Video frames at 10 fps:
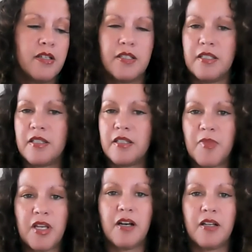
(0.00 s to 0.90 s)
did
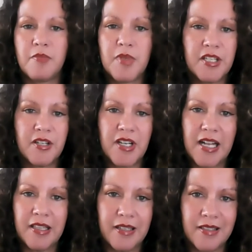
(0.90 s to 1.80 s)
something called the
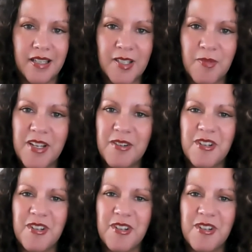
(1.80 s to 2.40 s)
materiality assessment,